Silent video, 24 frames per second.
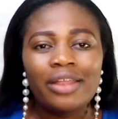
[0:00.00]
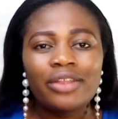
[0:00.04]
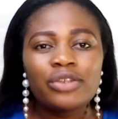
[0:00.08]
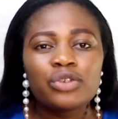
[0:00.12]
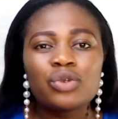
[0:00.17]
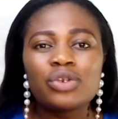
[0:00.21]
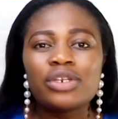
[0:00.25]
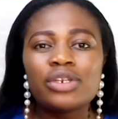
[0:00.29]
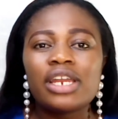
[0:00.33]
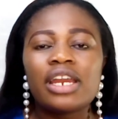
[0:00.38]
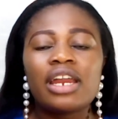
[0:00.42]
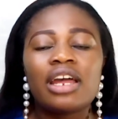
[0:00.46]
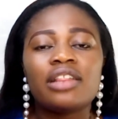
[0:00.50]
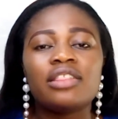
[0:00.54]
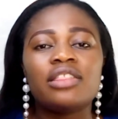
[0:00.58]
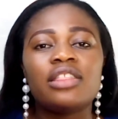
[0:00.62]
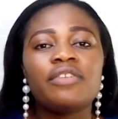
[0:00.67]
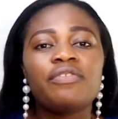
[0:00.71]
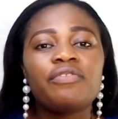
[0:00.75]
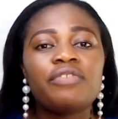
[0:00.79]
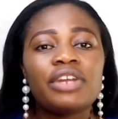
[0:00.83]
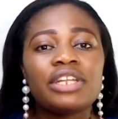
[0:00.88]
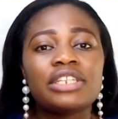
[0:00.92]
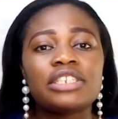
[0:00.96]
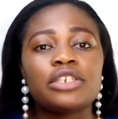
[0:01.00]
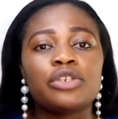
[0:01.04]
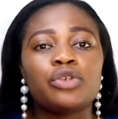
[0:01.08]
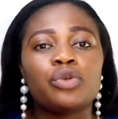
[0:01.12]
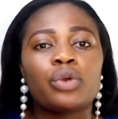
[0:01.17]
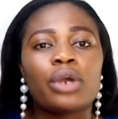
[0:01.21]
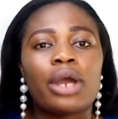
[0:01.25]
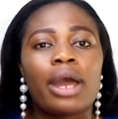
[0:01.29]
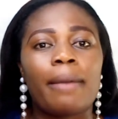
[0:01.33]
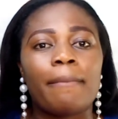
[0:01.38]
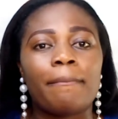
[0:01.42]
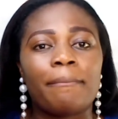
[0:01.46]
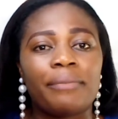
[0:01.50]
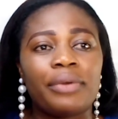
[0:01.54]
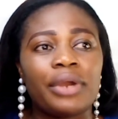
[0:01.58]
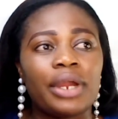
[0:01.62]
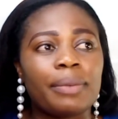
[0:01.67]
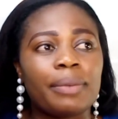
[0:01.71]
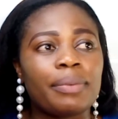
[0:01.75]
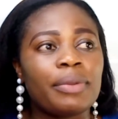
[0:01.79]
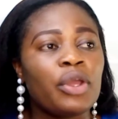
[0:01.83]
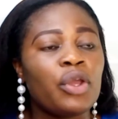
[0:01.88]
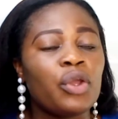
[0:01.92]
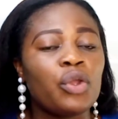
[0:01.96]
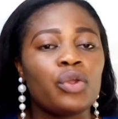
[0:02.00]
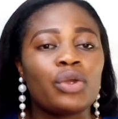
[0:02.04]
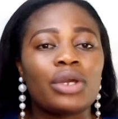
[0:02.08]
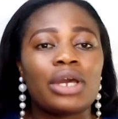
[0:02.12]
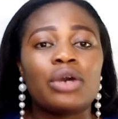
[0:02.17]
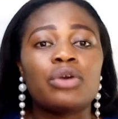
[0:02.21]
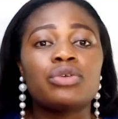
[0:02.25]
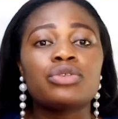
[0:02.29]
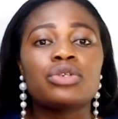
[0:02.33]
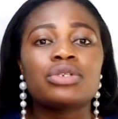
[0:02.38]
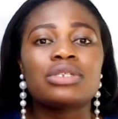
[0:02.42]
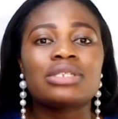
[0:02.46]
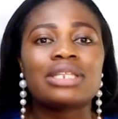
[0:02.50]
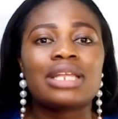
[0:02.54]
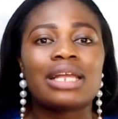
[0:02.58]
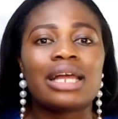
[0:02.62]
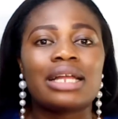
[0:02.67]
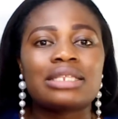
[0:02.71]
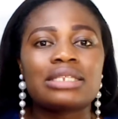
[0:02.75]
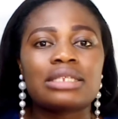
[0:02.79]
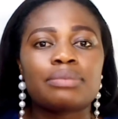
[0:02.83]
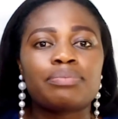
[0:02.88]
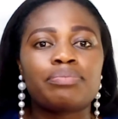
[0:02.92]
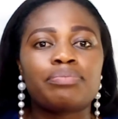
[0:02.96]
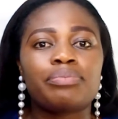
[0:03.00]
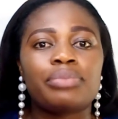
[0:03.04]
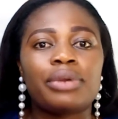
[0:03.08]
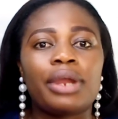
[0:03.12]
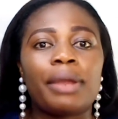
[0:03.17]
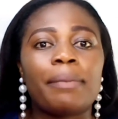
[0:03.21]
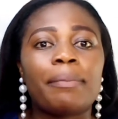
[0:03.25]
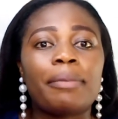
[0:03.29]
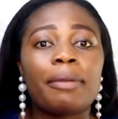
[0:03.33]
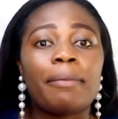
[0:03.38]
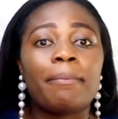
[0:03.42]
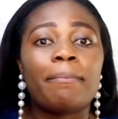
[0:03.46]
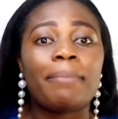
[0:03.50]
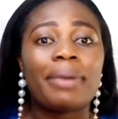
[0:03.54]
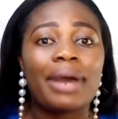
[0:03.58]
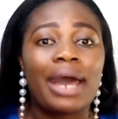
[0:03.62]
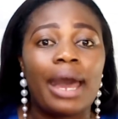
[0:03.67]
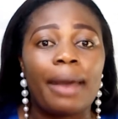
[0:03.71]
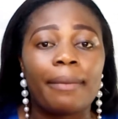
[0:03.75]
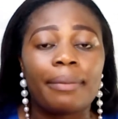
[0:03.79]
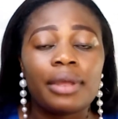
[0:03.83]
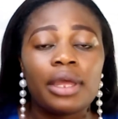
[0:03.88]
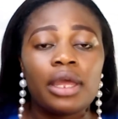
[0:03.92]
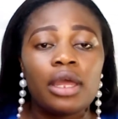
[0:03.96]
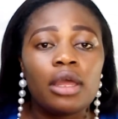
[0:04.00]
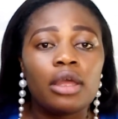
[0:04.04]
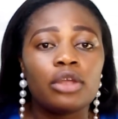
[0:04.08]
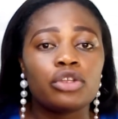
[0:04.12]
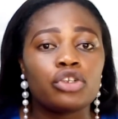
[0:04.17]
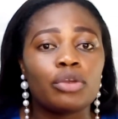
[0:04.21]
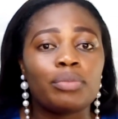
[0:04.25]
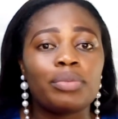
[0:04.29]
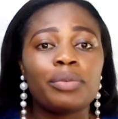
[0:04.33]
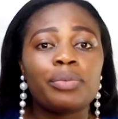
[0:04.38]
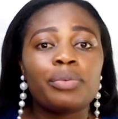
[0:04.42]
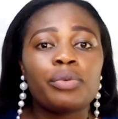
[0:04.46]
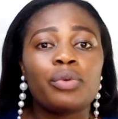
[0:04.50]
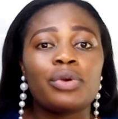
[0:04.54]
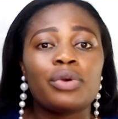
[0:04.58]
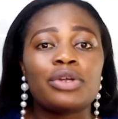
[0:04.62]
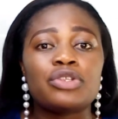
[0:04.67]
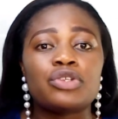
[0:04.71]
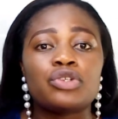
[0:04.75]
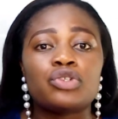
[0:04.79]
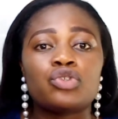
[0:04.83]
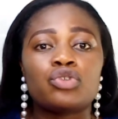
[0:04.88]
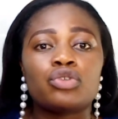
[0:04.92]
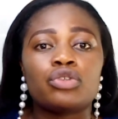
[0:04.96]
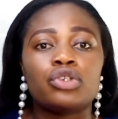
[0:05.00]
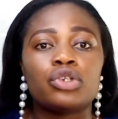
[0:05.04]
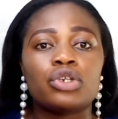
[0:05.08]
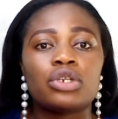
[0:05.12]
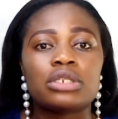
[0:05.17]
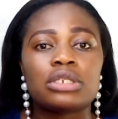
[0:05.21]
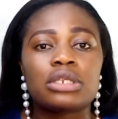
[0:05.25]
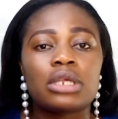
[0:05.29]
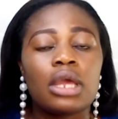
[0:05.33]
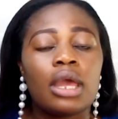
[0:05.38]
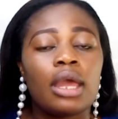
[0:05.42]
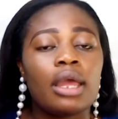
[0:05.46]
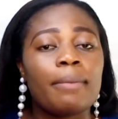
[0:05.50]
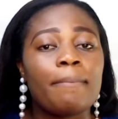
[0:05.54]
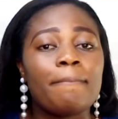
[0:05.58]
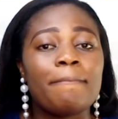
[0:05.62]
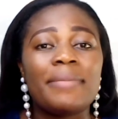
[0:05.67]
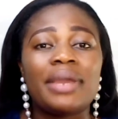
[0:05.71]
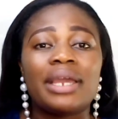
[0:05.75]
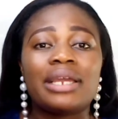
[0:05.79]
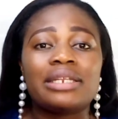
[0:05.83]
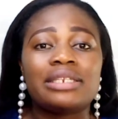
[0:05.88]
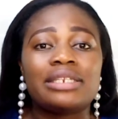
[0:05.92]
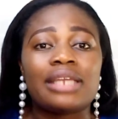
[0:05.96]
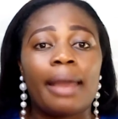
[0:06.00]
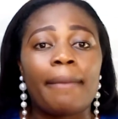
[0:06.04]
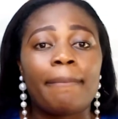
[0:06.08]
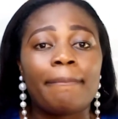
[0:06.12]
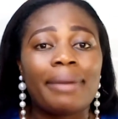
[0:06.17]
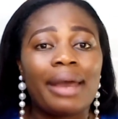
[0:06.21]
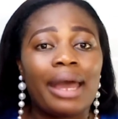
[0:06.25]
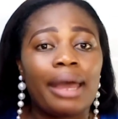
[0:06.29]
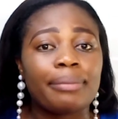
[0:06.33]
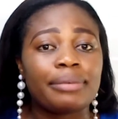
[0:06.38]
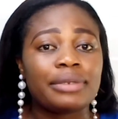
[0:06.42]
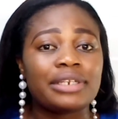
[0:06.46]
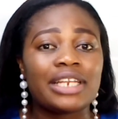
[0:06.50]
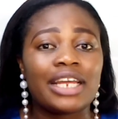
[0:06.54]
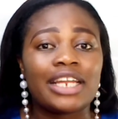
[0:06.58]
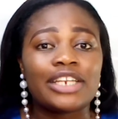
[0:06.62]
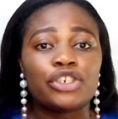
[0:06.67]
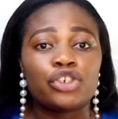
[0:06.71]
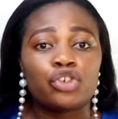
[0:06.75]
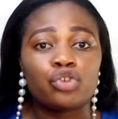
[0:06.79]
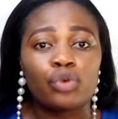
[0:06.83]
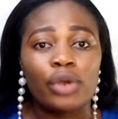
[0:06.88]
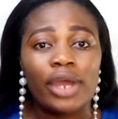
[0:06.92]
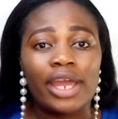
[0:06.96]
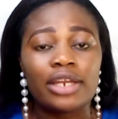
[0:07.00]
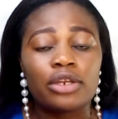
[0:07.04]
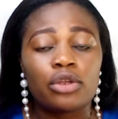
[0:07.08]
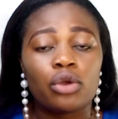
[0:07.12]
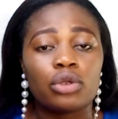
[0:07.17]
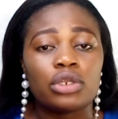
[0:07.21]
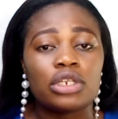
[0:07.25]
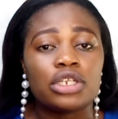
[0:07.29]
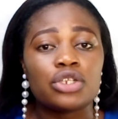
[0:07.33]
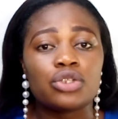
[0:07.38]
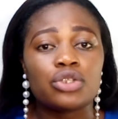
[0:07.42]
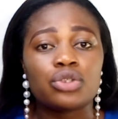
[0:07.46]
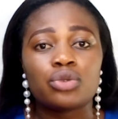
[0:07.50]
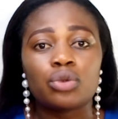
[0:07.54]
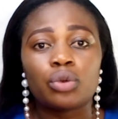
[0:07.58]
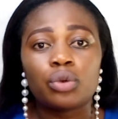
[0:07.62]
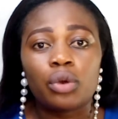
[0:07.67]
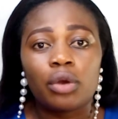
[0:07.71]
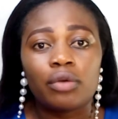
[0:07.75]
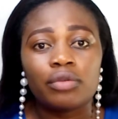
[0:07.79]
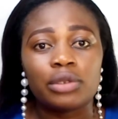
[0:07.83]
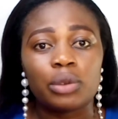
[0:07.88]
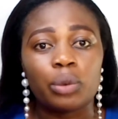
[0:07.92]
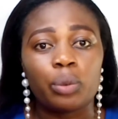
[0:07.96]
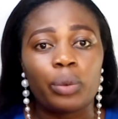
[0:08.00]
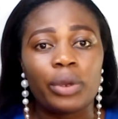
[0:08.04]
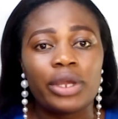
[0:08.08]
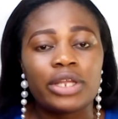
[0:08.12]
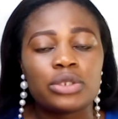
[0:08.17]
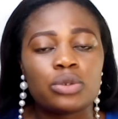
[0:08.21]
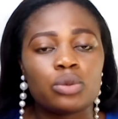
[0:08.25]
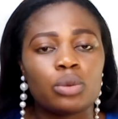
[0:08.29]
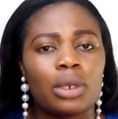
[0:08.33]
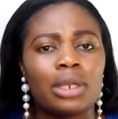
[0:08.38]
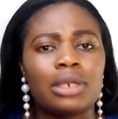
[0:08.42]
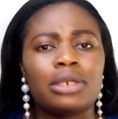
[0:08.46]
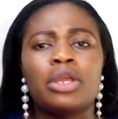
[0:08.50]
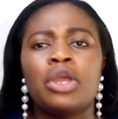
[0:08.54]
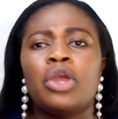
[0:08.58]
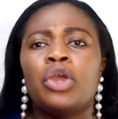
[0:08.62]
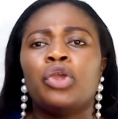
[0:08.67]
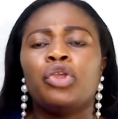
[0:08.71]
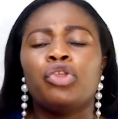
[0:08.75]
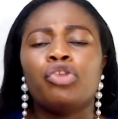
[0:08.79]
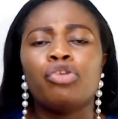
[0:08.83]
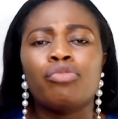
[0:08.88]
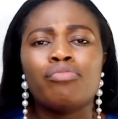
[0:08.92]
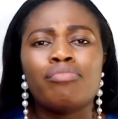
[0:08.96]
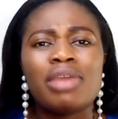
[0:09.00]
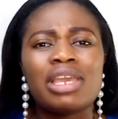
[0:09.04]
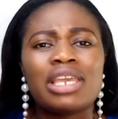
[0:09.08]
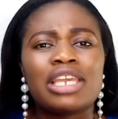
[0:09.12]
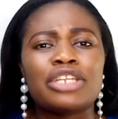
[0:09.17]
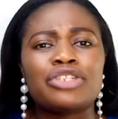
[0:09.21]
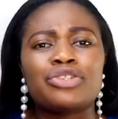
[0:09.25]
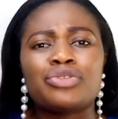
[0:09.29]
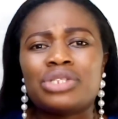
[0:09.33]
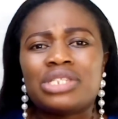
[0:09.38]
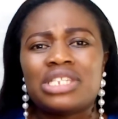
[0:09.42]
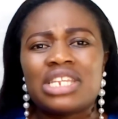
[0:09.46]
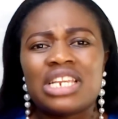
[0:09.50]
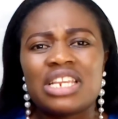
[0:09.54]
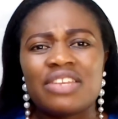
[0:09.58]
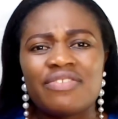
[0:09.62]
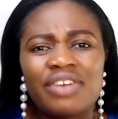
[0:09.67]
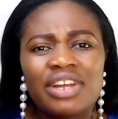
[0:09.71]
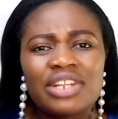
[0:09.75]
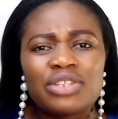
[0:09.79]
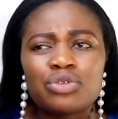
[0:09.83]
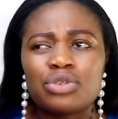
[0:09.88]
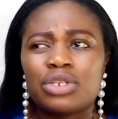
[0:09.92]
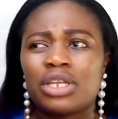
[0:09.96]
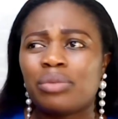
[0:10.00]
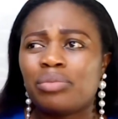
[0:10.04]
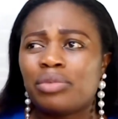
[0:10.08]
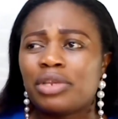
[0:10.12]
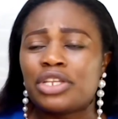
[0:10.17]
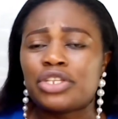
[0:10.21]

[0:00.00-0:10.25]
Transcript: So there are different things you can prep. You can also start prepping pap. Some people want you to just make their pap either dried or the soap or the wet one. You make it to deliver to them.